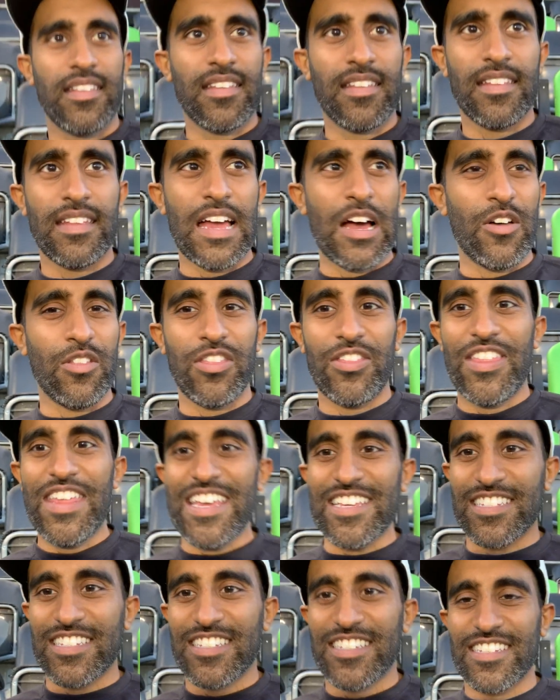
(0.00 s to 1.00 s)
Now
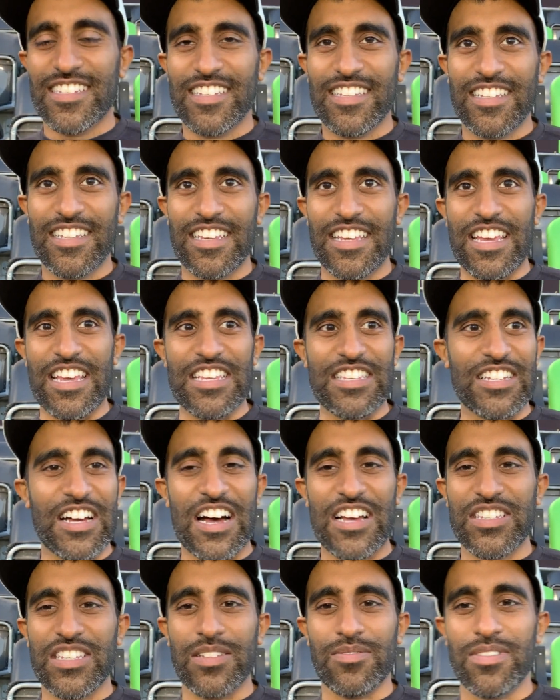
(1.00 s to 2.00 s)
this is
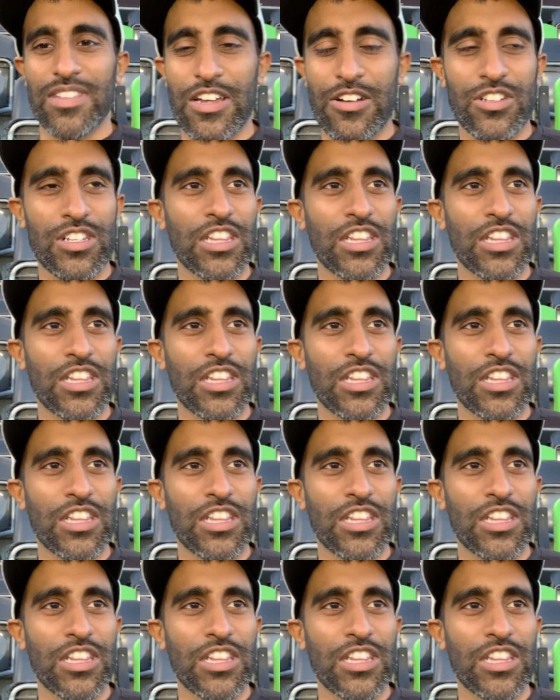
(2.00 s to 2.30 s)
awesome. There's